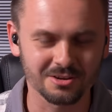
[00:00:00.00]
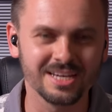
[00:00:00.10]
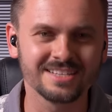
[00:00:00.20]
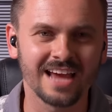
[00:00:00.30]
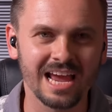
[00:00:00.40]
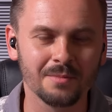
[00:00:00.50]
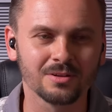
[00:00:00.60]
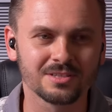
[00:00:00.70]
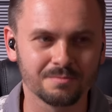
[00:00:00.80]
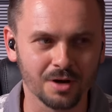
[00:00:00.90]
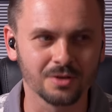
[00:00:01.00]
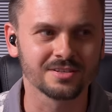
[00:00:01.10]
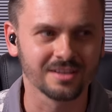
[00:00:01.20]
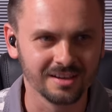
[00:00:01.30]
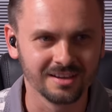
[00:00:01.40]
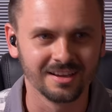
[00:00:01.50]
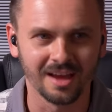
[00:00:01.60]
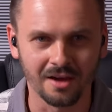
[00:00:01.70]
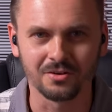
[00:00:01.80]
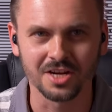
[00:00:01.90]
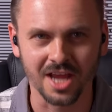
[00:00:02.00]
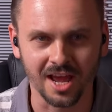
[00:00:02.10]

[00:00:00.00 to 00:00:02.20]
so he's able to post every